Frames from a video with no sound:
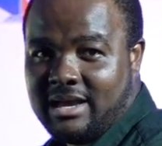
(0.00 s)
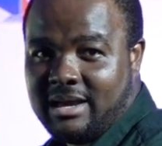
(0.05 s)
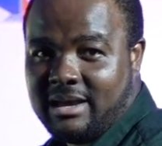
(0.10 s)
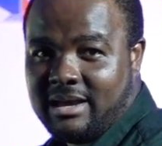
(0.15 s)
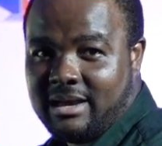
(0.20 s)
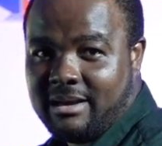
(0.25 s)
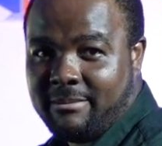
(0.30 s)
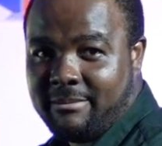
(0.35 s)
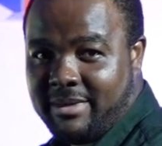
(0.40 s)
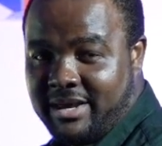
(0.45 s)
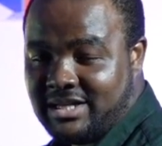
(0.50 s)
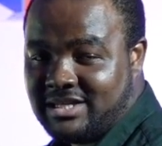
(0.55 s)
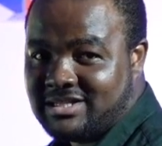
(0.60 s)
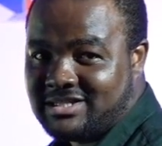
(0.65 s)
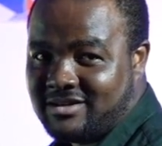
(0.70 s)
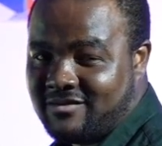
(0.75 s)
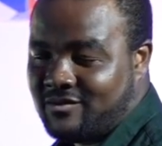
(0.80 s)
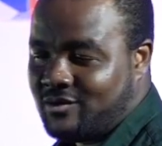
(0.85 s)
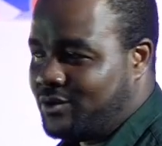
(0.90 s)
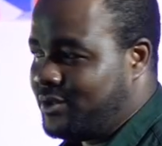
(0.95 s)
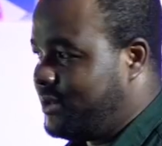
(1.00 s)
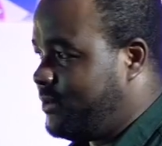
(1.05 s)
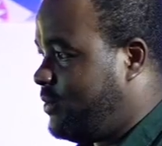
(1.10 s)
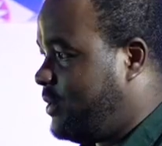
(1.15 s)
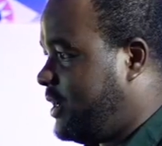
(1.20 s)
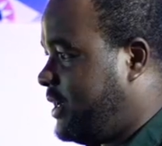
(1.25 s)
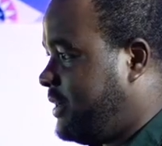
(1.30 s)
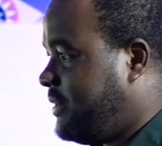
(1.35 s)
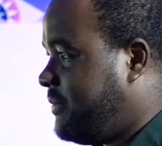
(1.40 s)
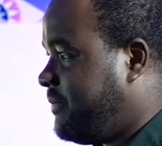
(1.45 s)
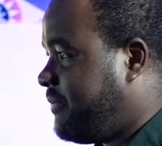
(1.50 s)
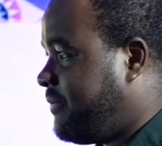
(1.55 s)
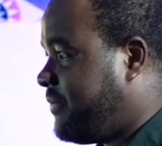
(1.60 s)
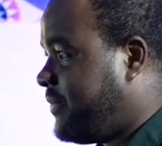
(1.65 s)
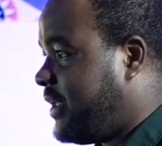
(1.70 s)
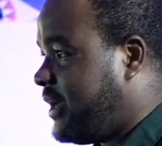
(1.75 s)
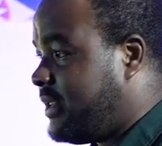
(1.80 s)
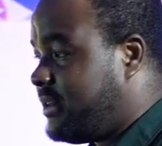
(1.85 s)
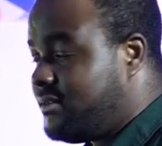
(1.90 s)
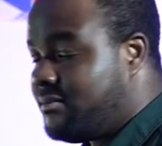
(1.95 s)
a major 7 on the 1.
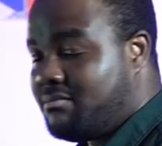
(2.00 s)
Now